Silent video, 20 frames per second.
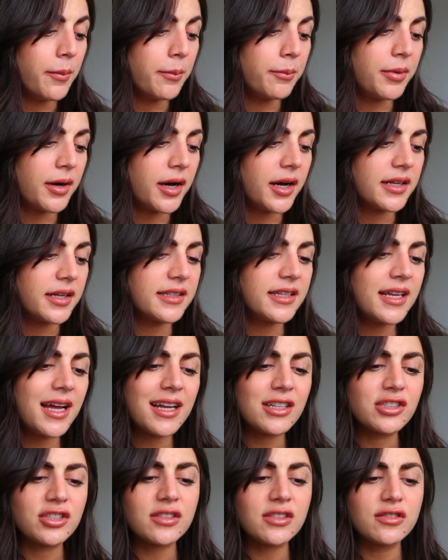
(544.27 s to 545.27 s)
But
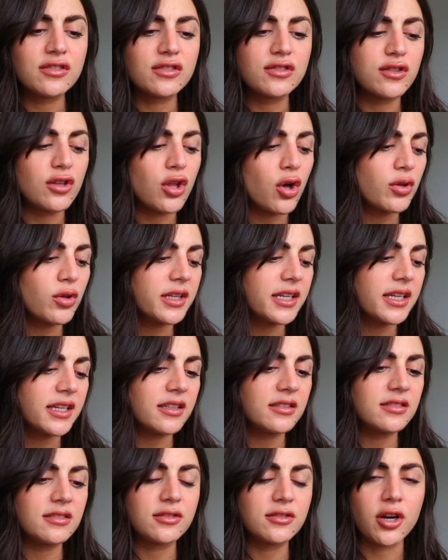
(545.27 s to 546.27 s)
yeah, just
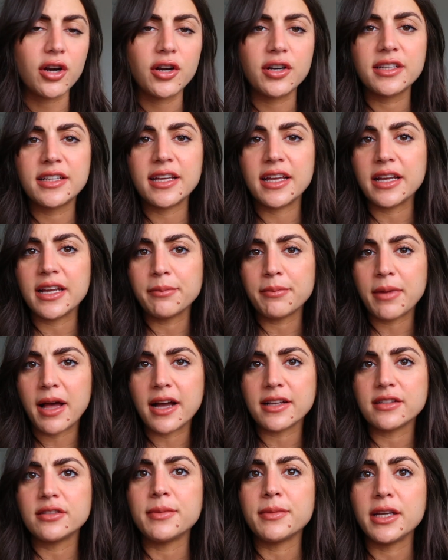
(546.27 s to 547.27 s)
slowly start getting
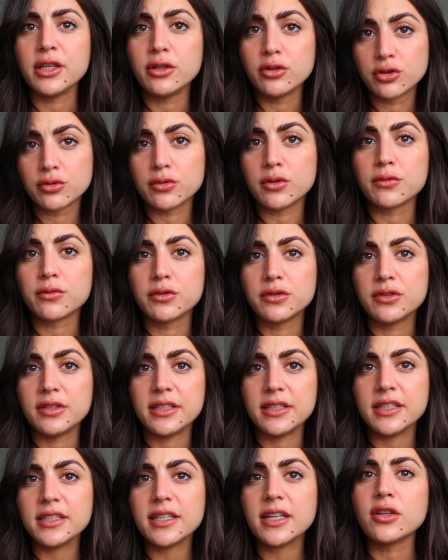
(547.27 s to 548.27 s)
back to my usual
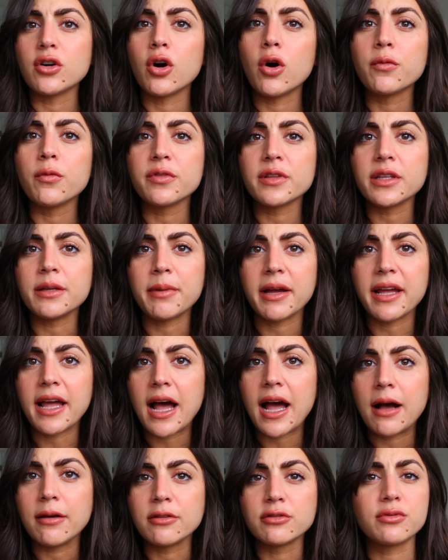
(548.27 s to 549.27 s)
routine, and hopefully my
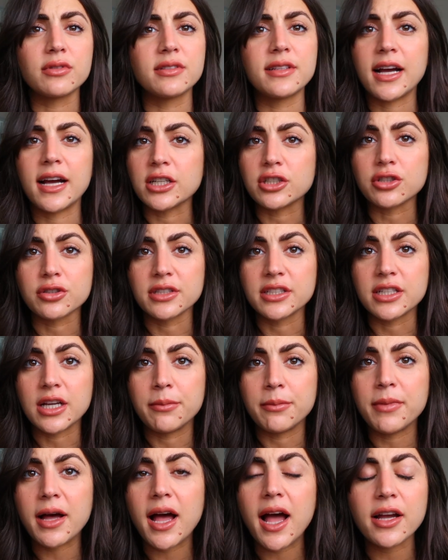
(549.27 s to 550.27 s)
abs will naturally
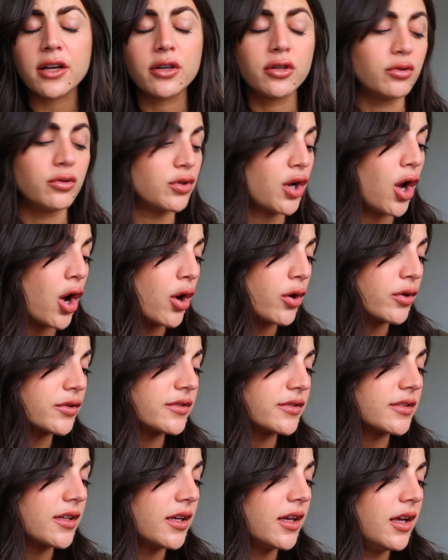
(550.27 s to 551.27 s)
come back. Who
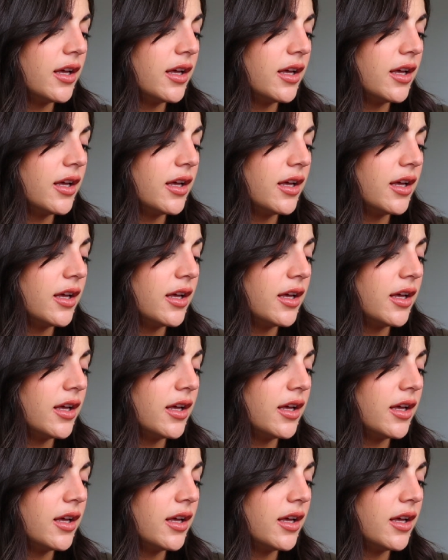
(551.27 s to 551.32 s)
knows?